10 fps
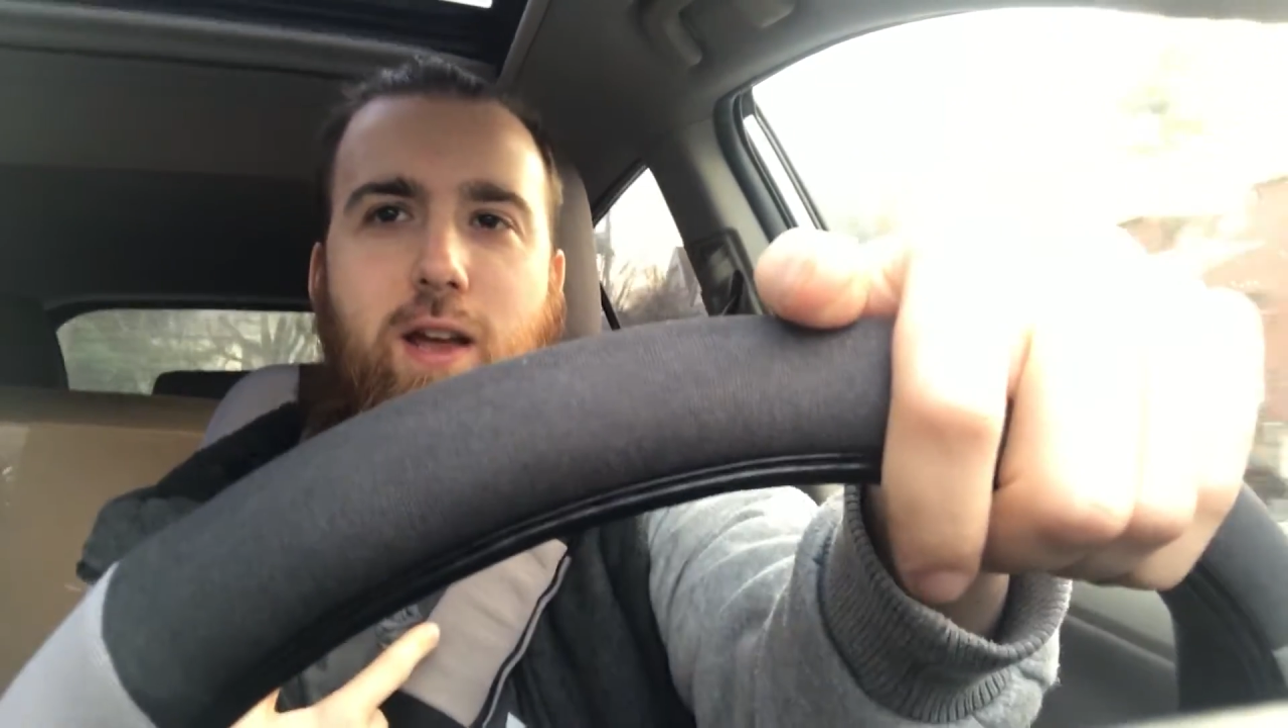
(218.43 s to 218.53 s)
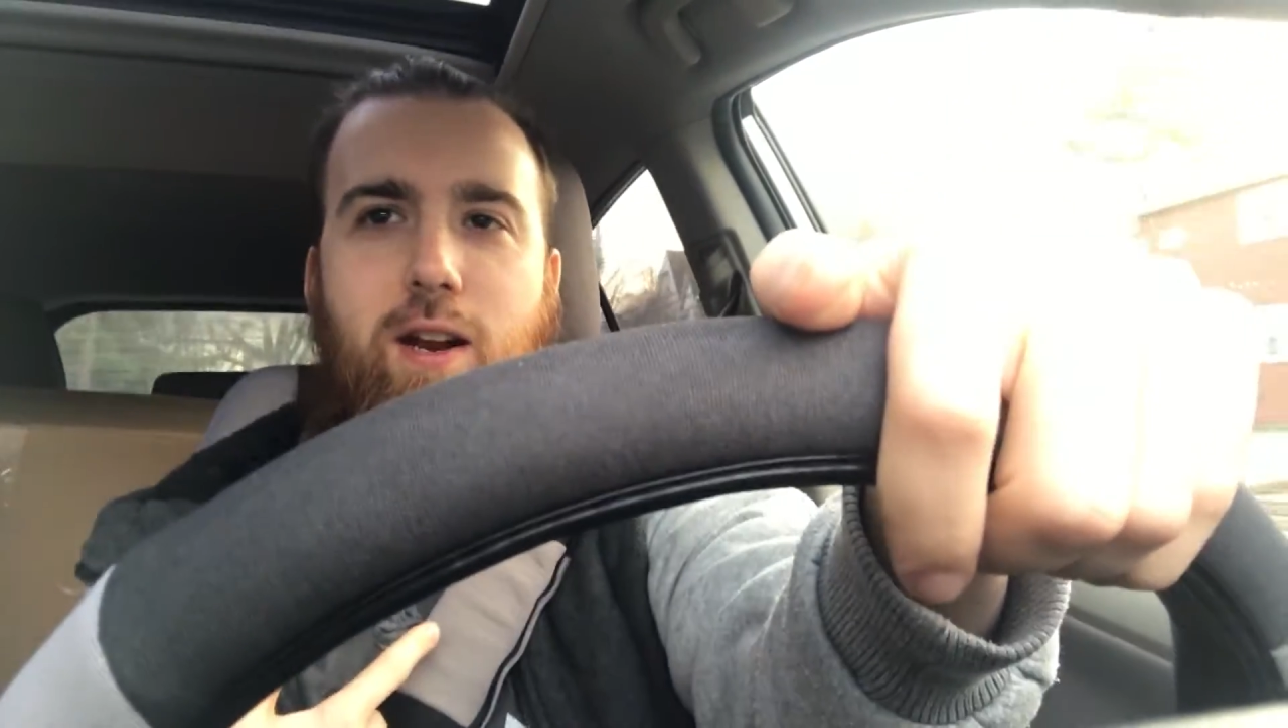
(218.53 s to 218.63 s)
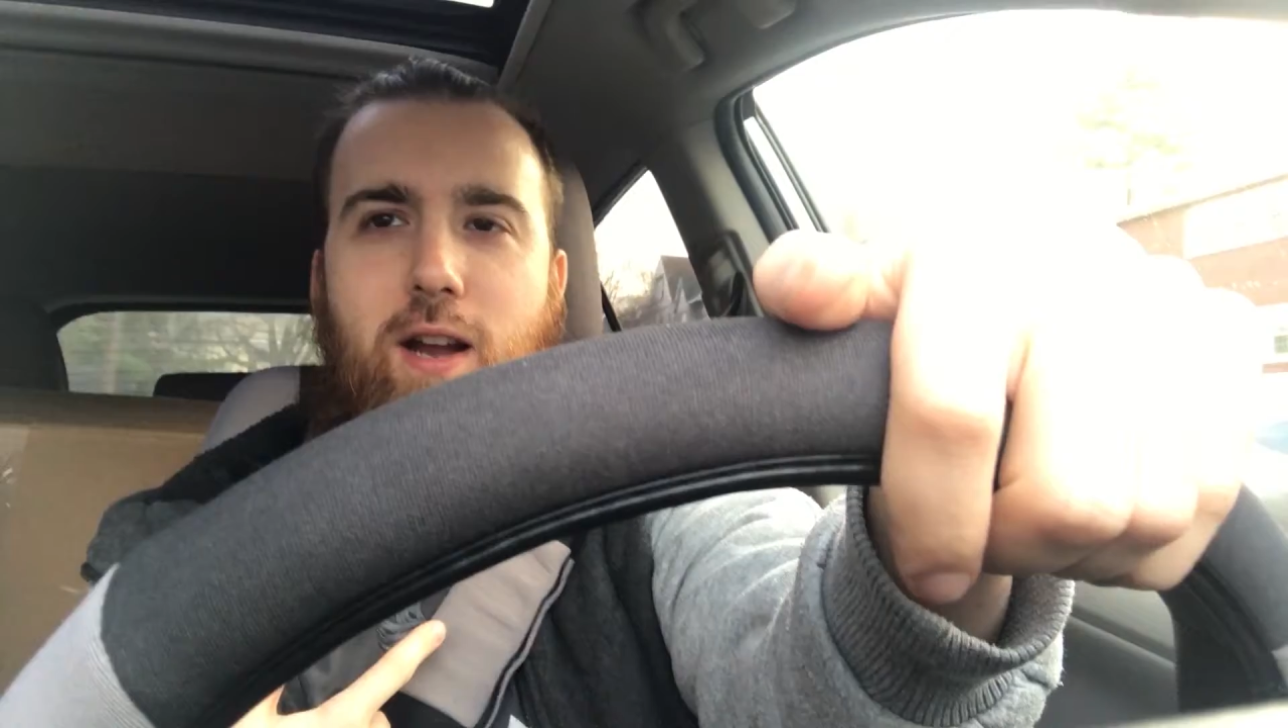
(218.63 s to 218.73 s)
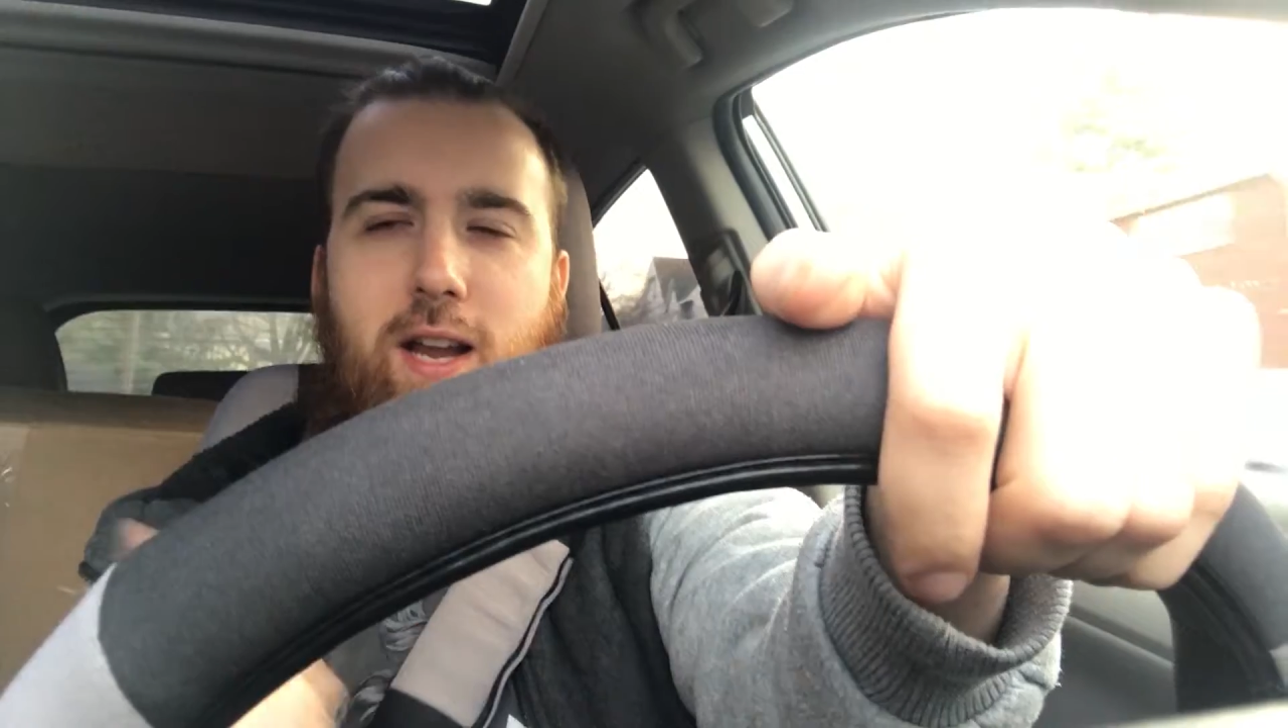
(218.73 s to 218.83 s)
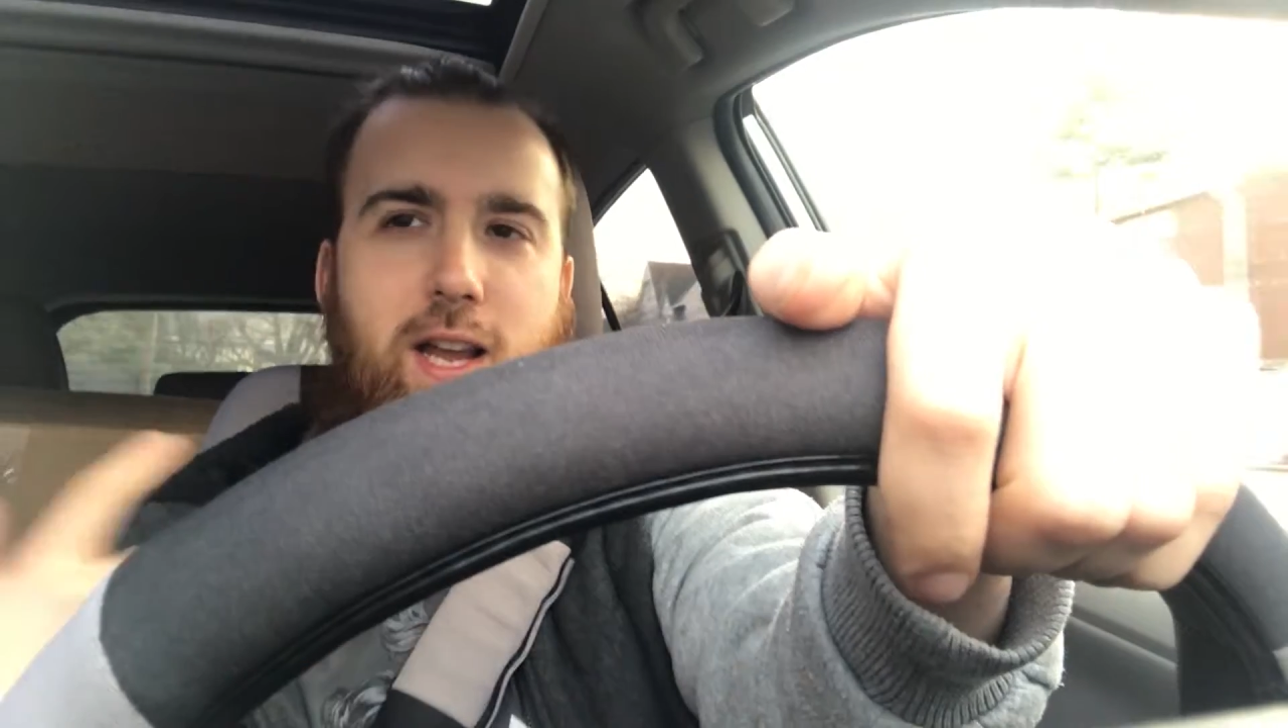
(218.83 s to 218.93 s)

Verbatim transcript: that.